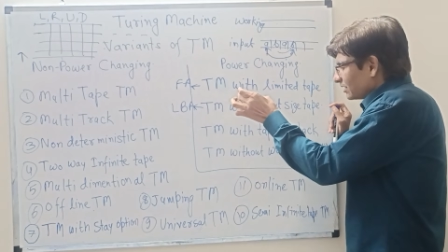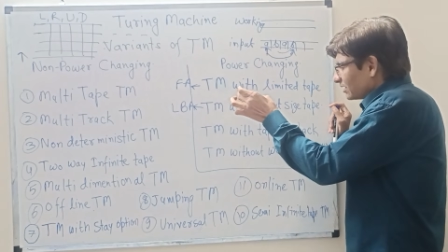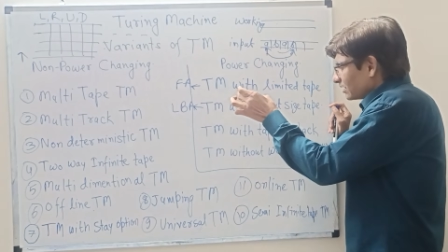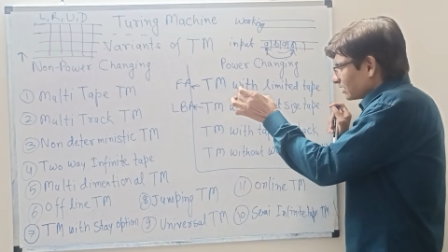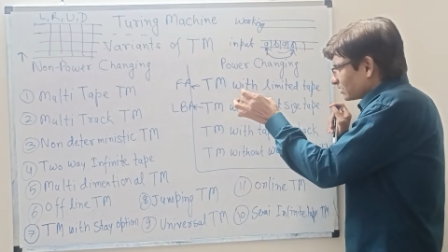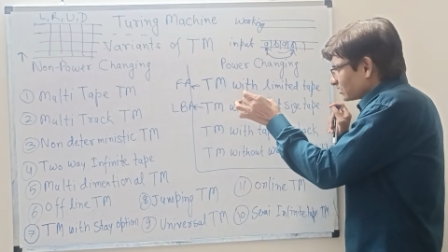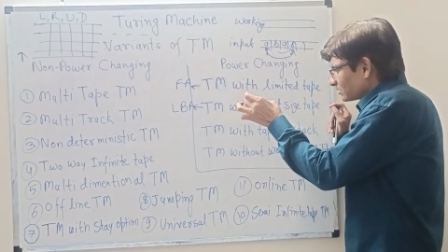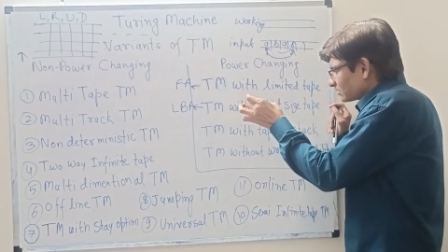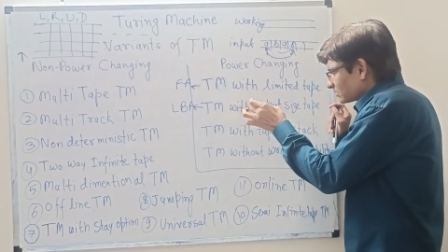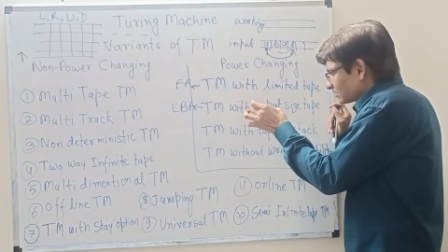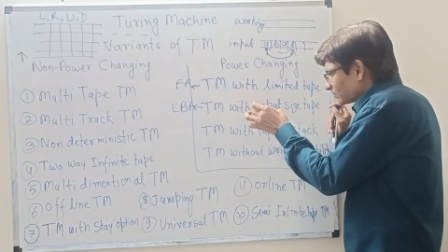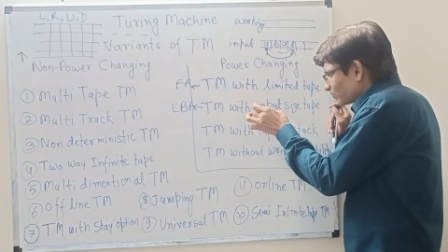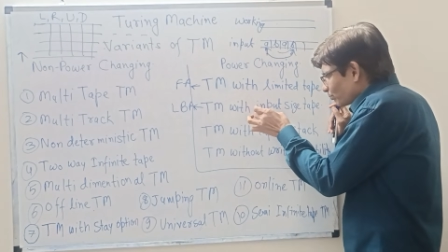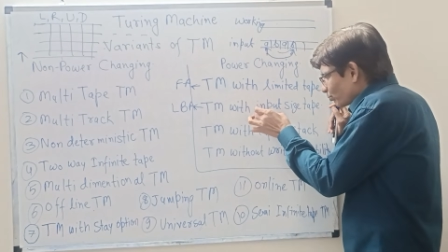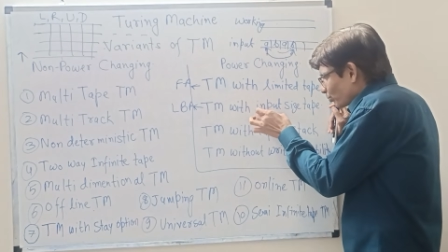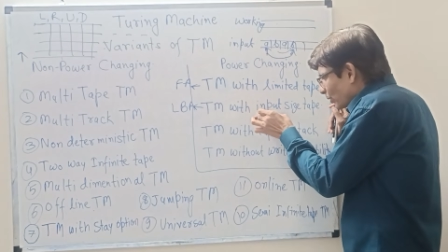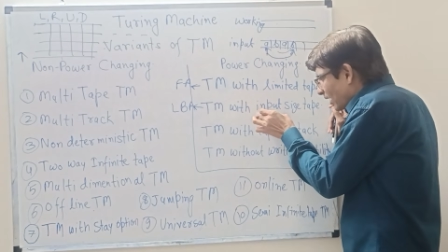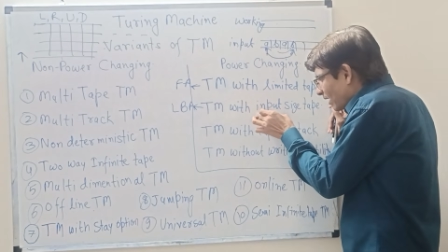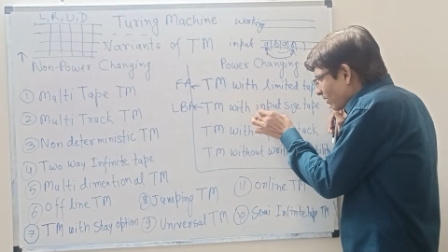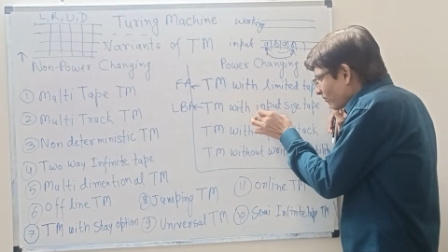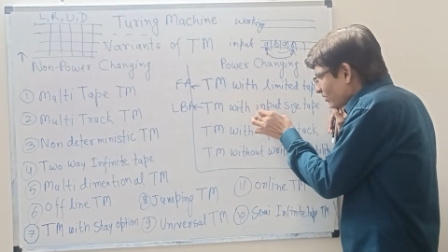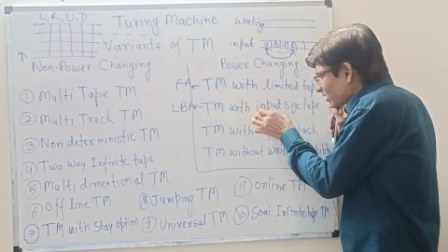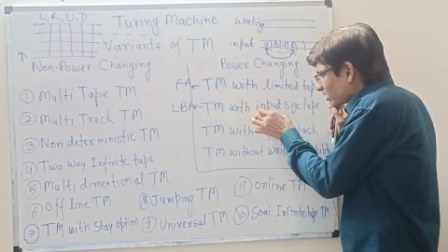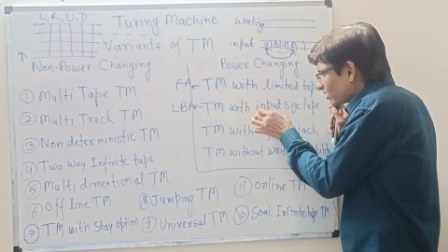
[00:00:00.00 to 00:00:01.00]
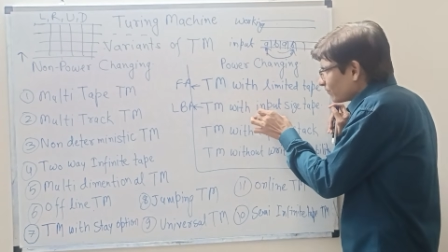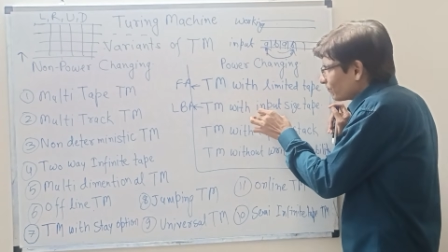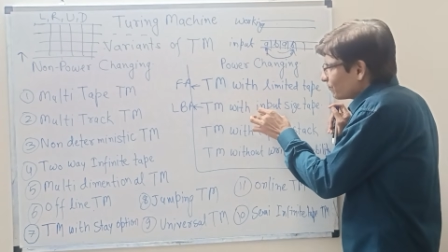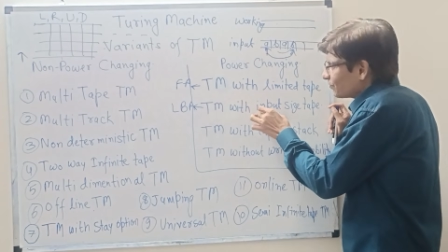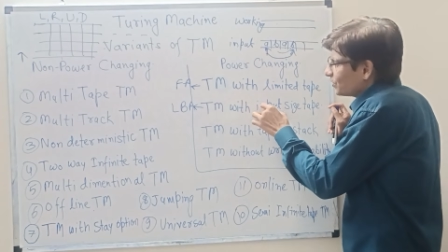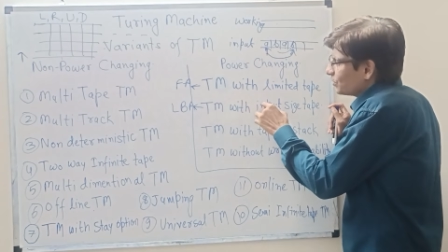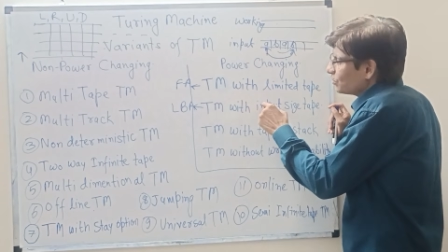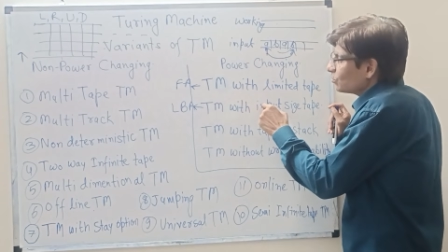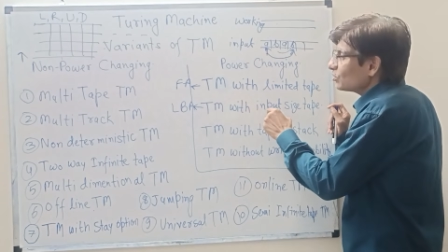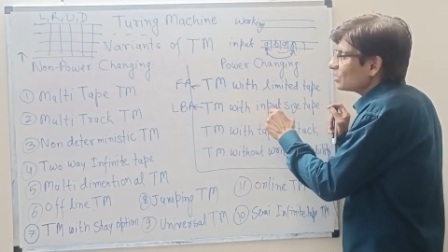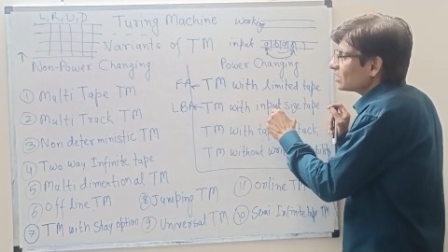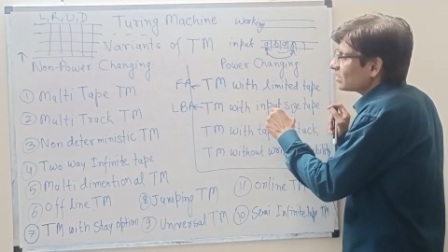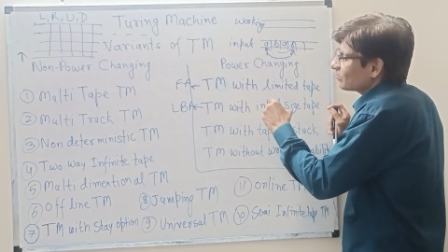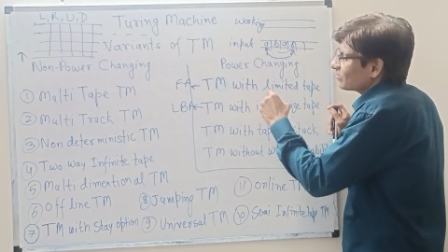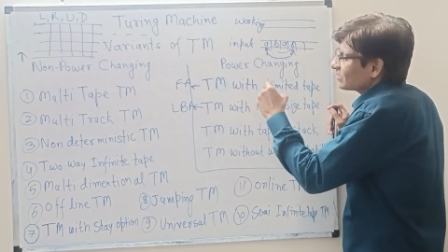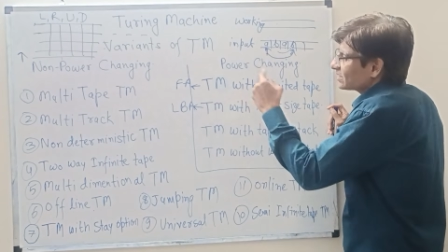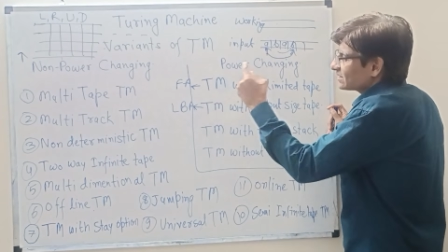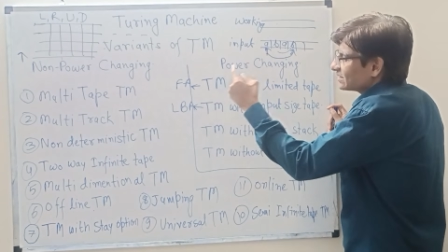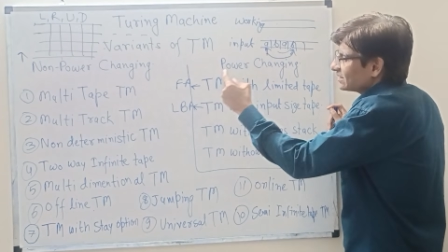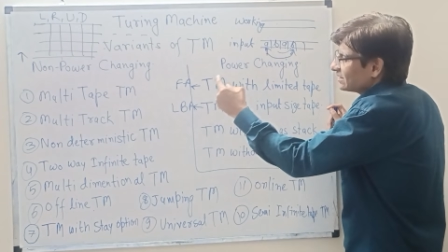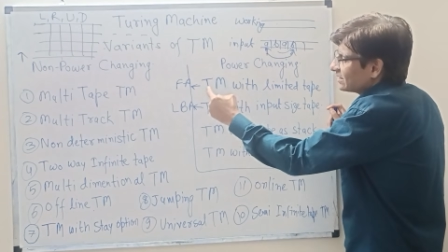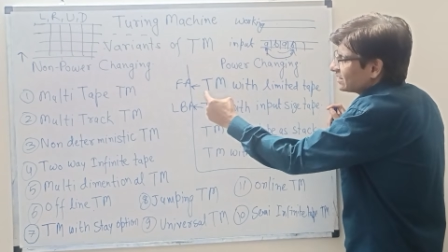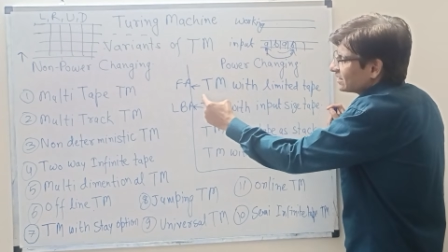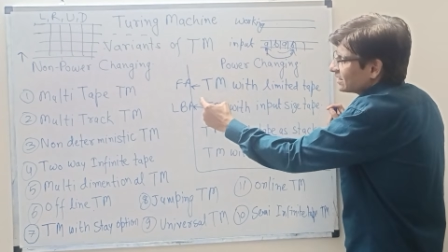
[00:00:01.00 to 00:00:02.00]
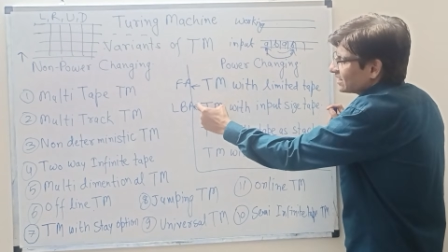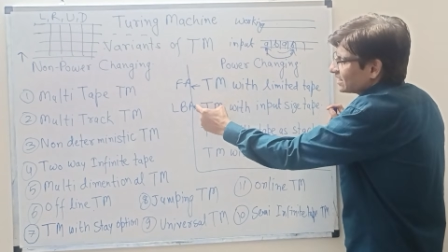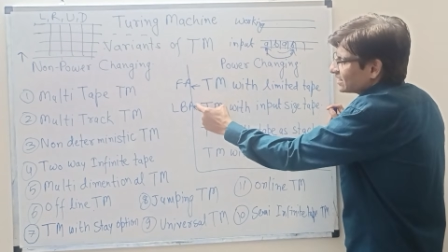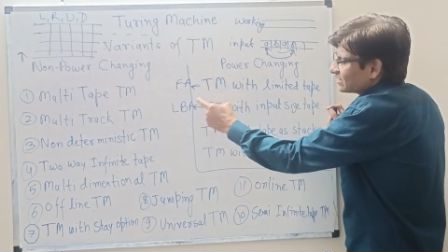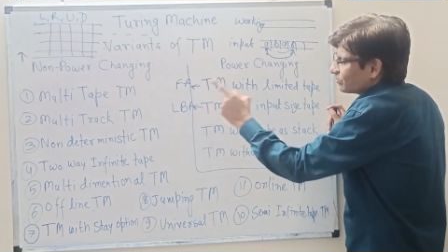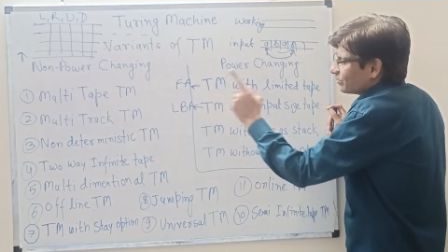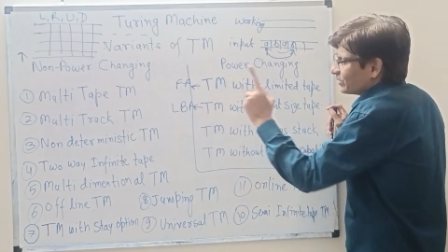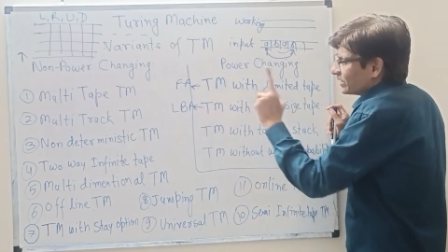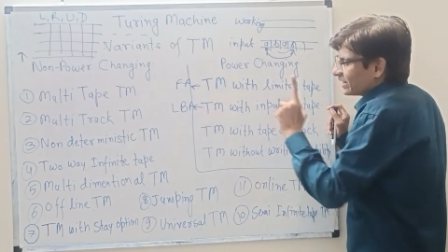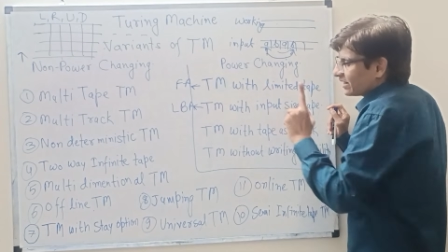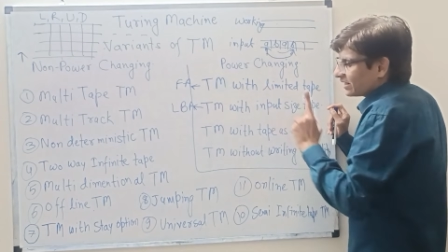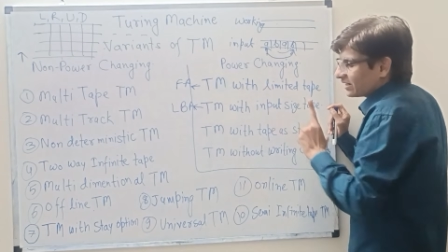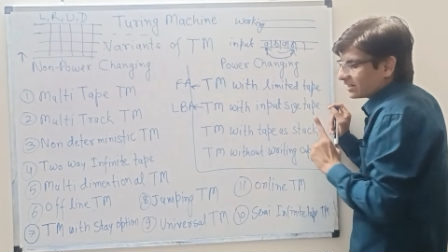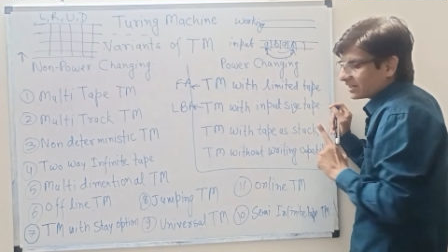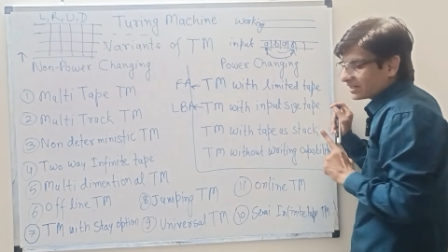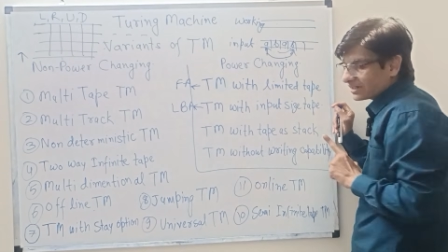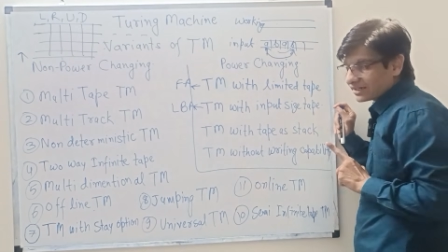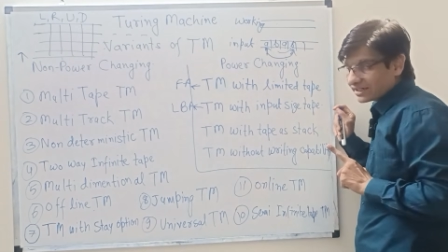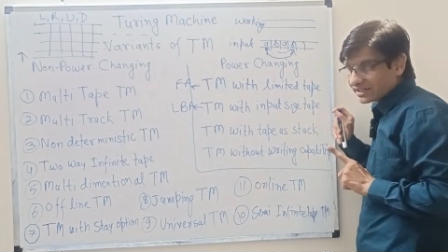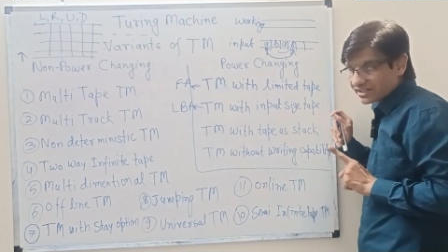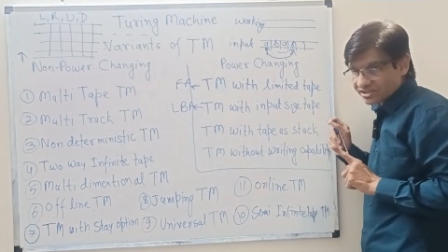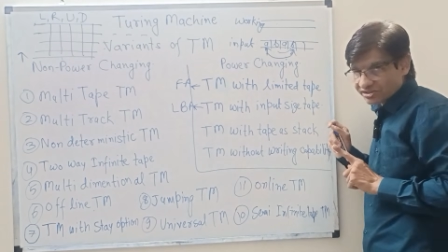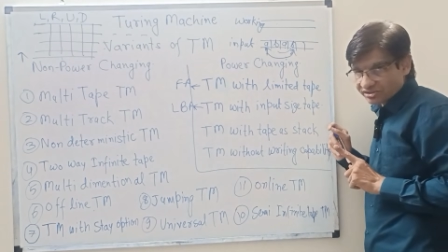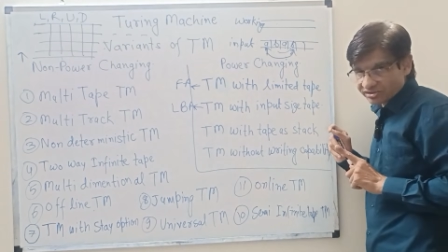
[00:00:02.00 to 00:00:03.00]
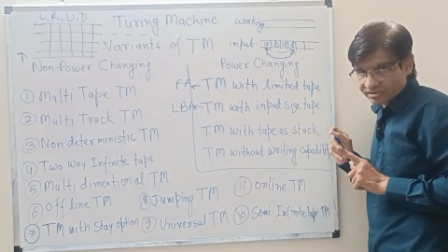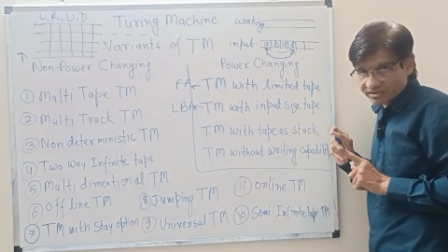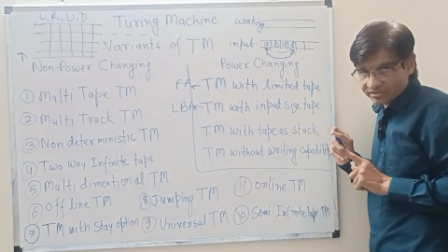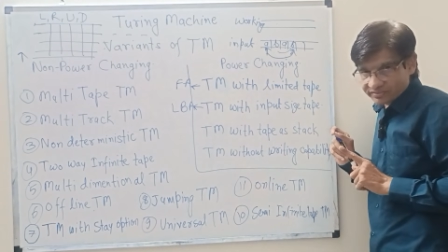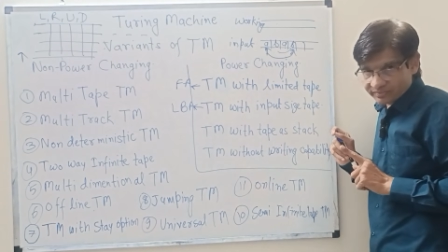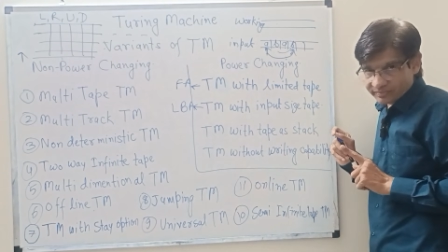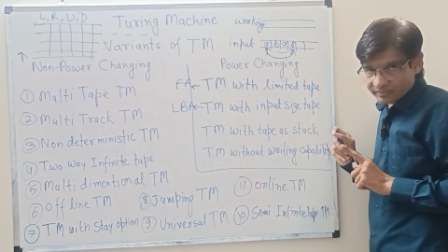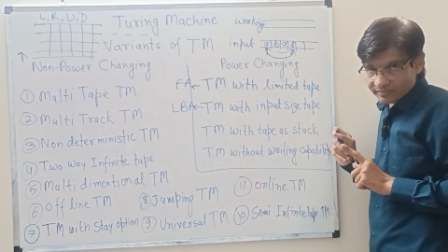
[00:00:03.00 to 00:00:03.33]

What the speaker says: the power of Turing machine is being decreased.